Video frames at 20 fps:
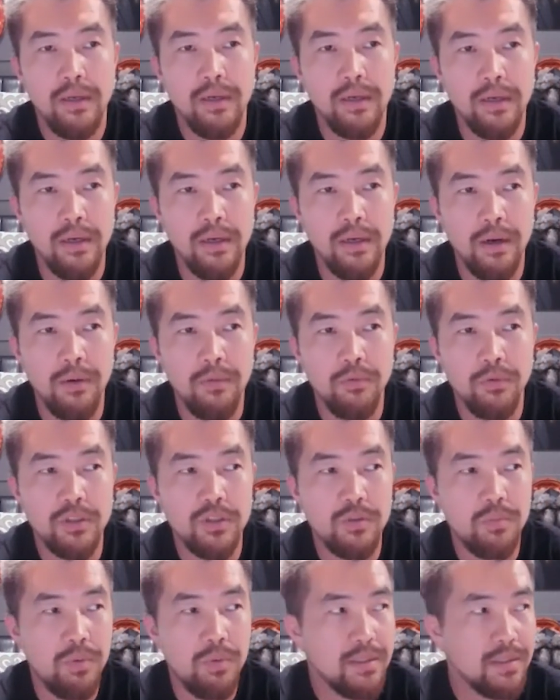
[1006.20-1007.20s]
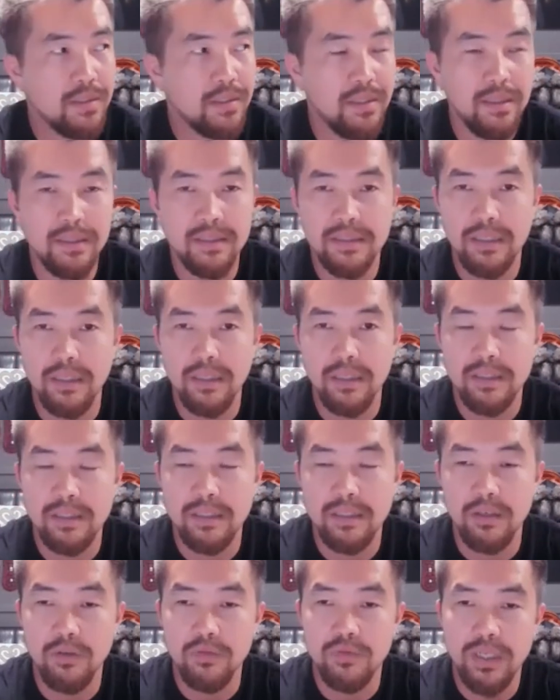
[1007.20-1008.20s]
Uh, which brings another set,
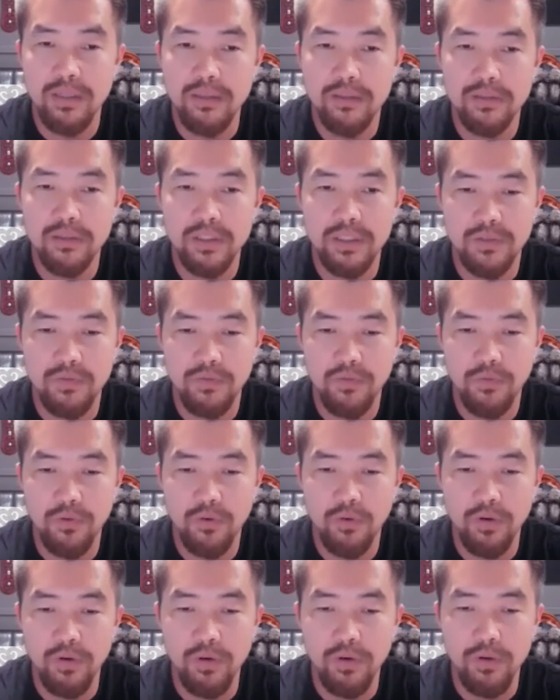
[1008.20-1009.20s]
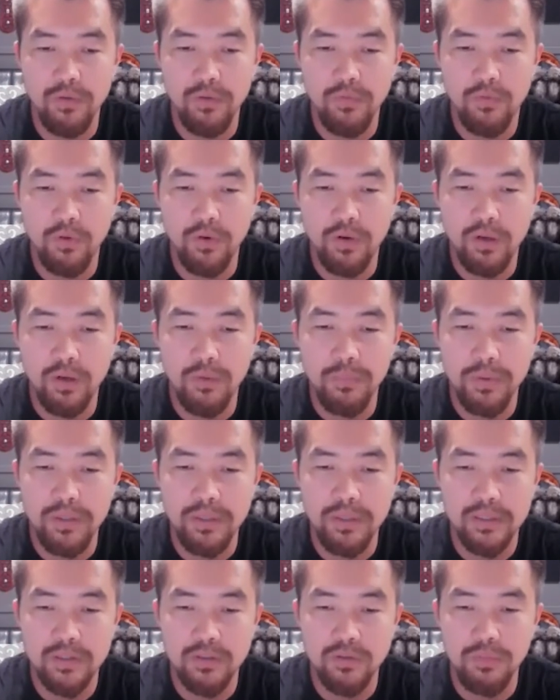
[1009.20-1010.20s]
set of challenges for for
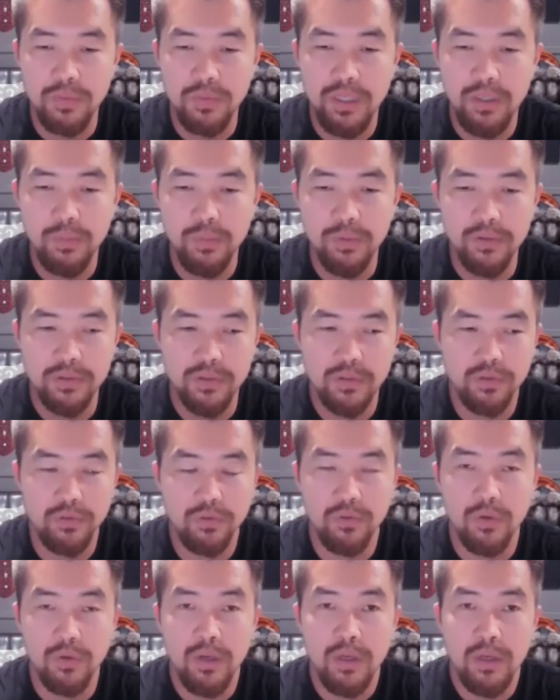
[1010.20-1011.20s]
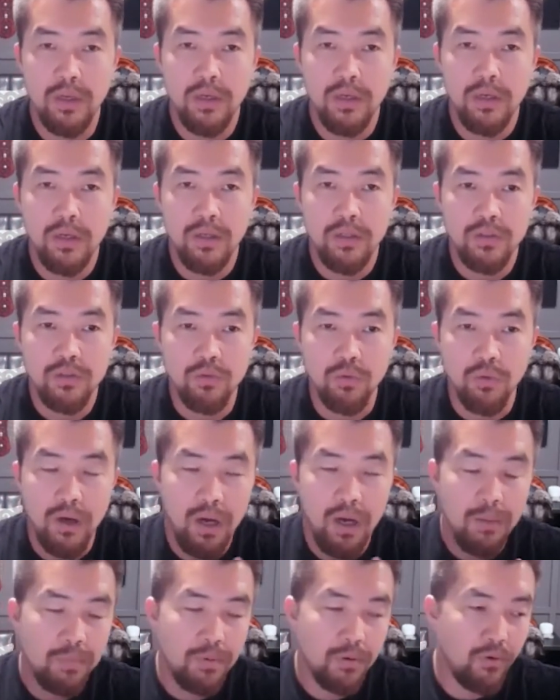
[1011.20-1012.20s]
companies to be able to to
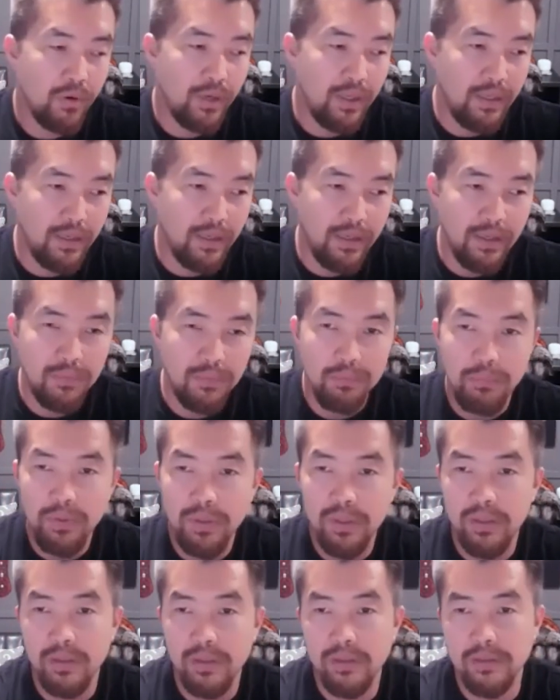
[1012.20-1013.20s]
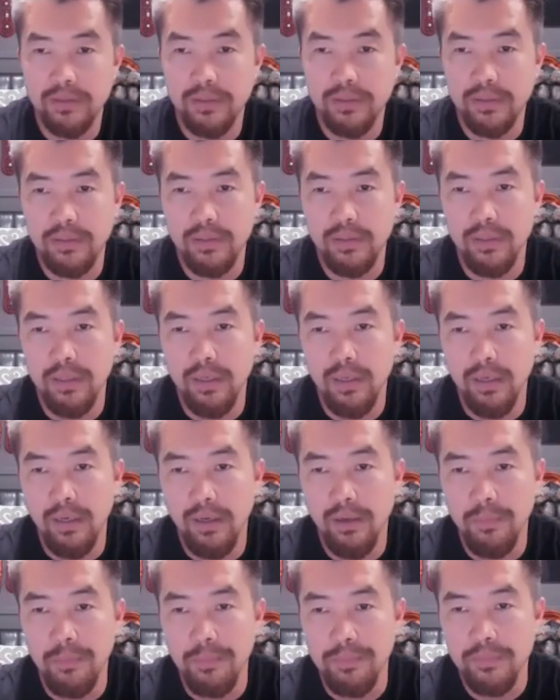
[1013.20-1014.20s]
operate and build
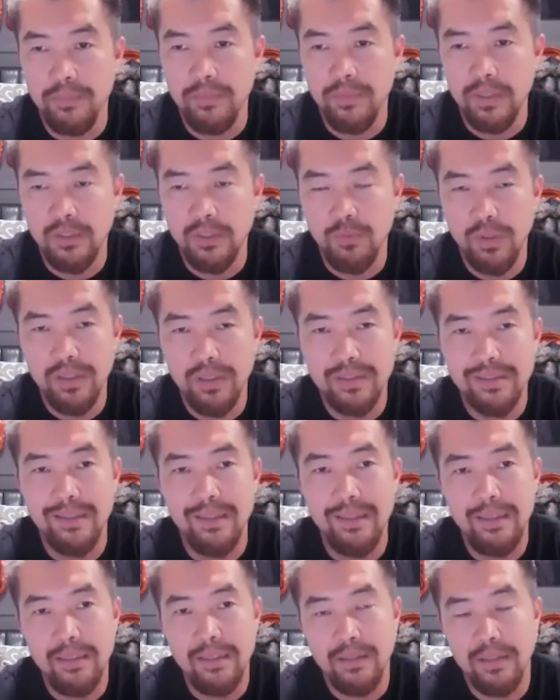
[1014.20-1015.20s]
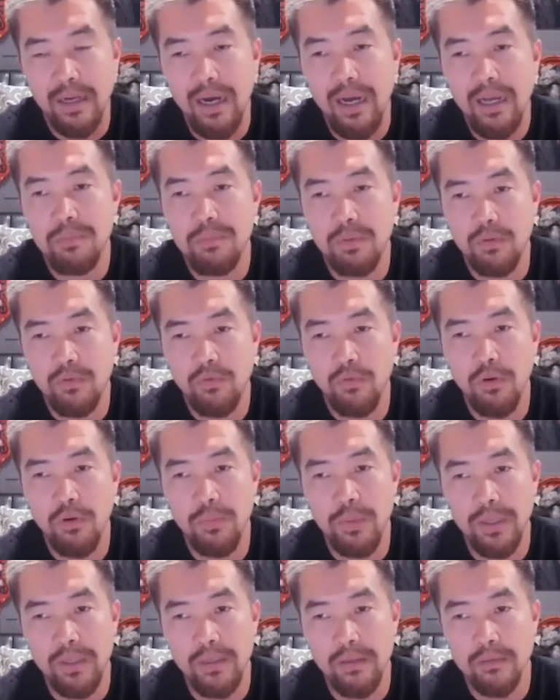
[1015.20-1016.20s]
um, as well as lead high
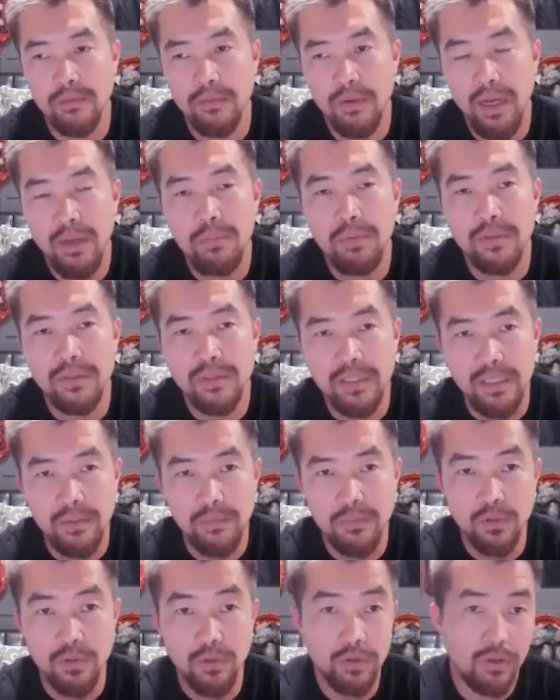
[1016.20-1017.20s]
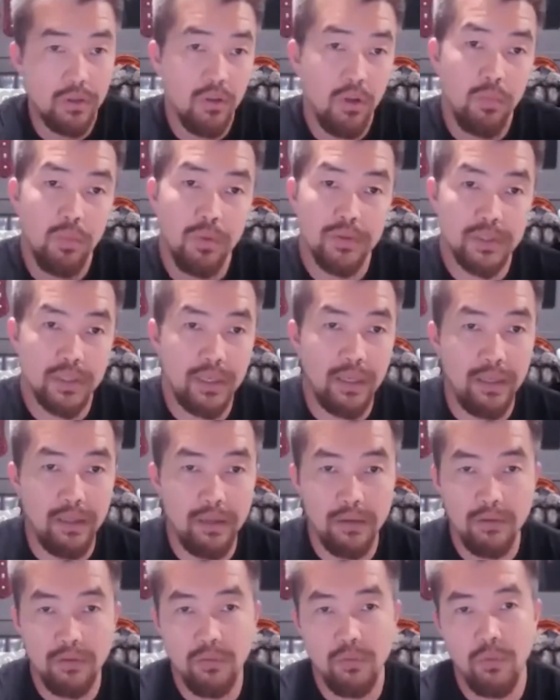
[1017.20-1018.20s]
performing hybrid teams on a global
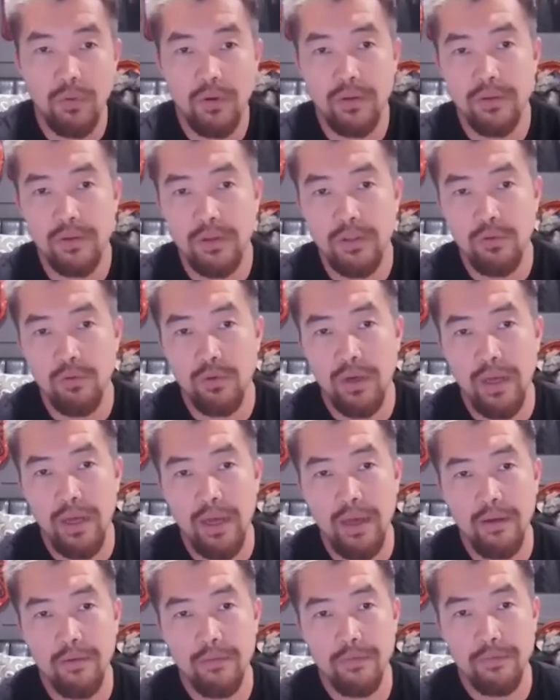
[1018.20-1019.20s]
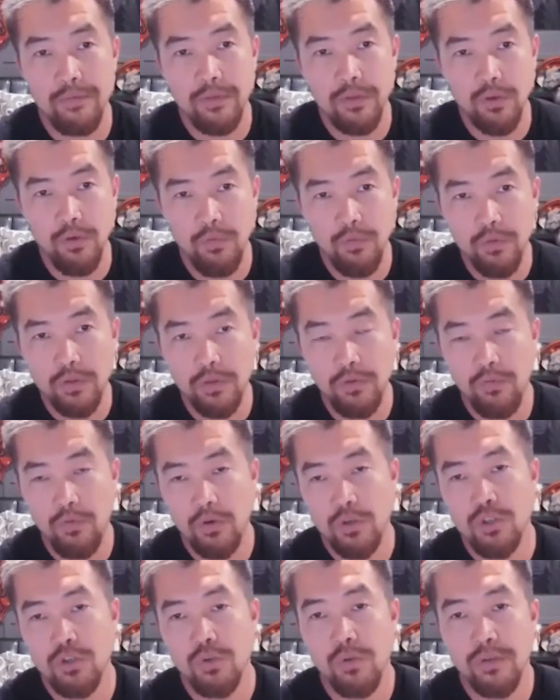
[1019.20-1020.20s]
scale whether you have you know fully
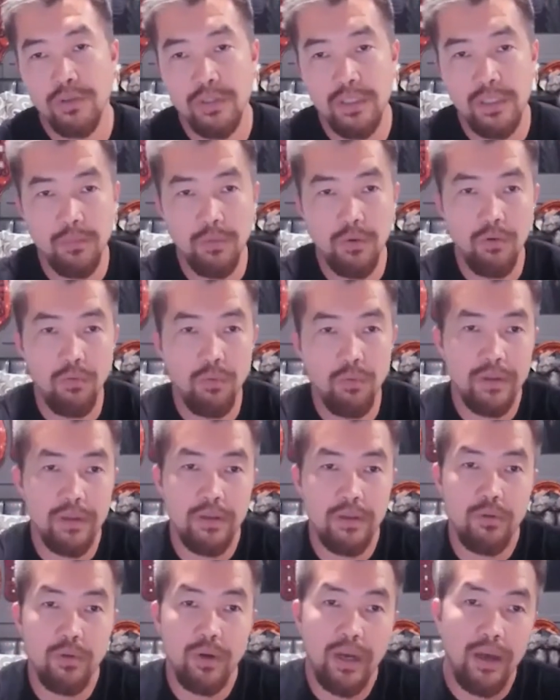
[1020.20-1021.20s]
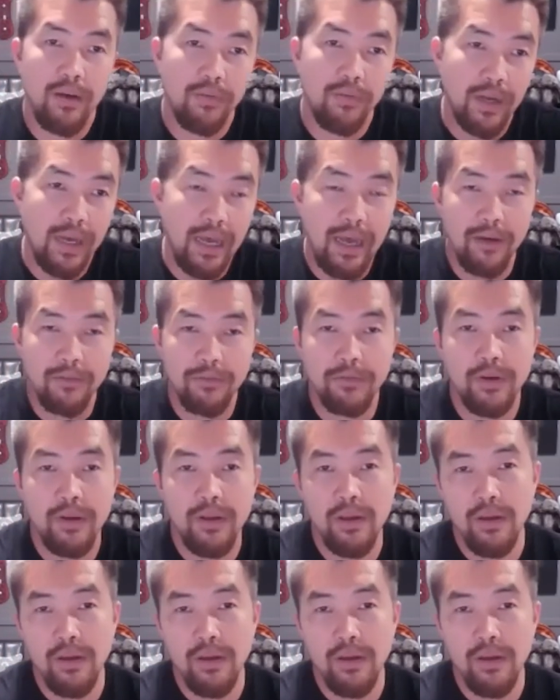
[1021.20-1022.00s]
virtual team or whether you have half